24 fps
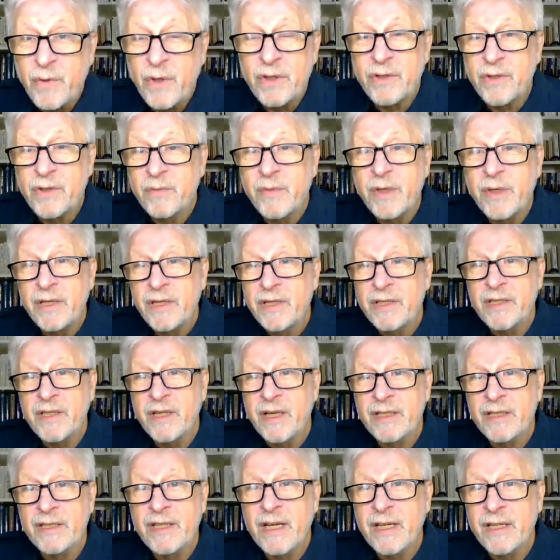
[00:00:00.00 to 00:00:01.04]
So that
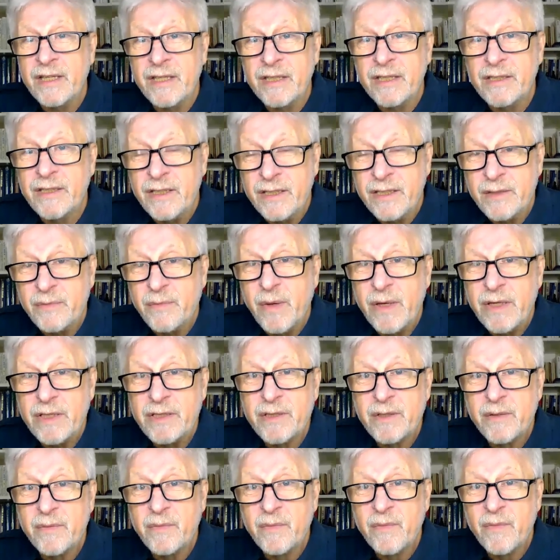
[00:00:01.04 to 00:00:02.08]
would mean that we would
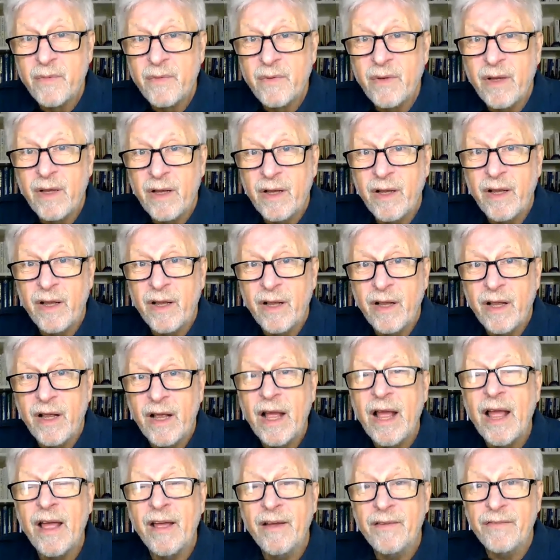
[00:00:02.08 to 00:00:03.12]
want to be eating a
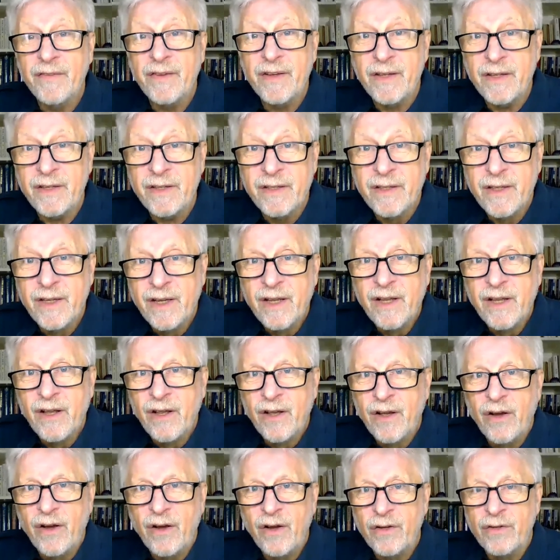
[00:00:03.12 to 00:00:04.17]
diet that's based
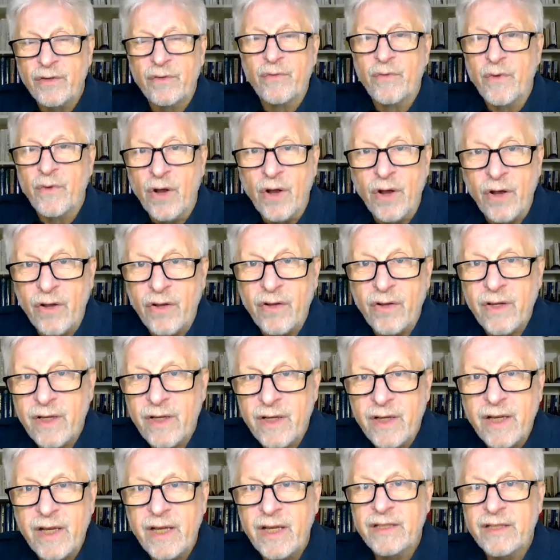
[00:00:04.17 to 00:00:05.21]

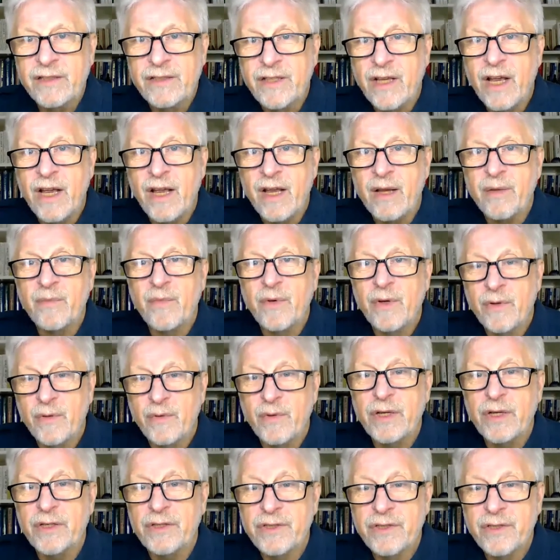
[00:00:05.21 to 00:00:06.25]
heavily
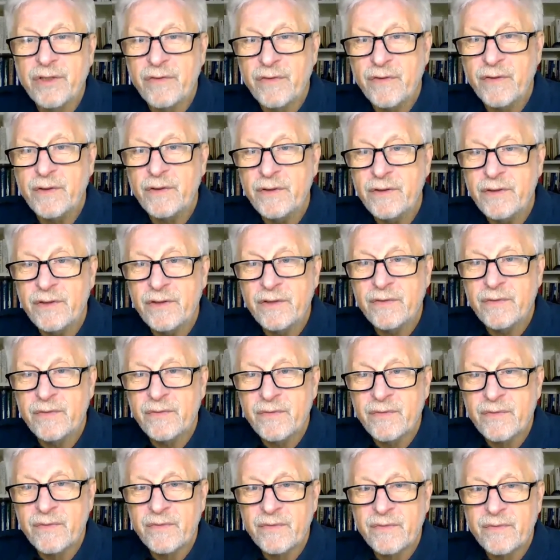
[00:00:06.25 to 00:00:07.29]
on raw
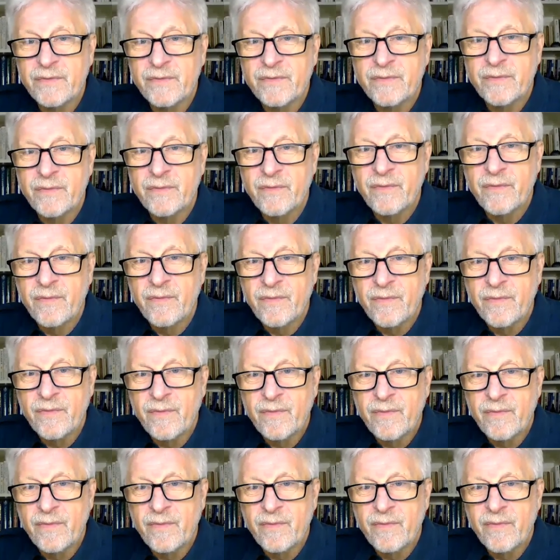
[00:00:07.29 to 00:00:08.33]
enzyme
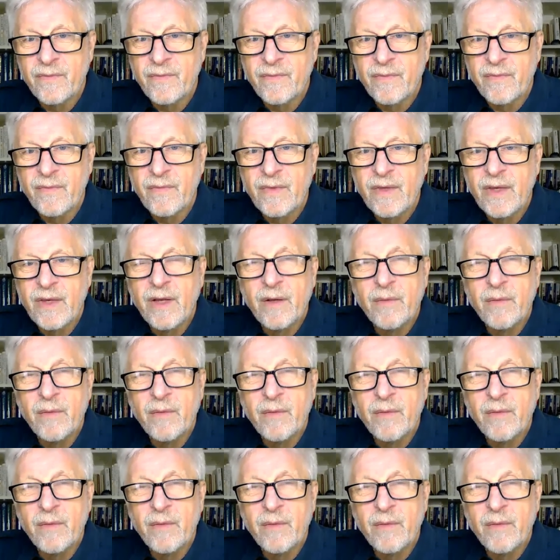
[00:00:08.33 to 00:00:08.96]
rich foods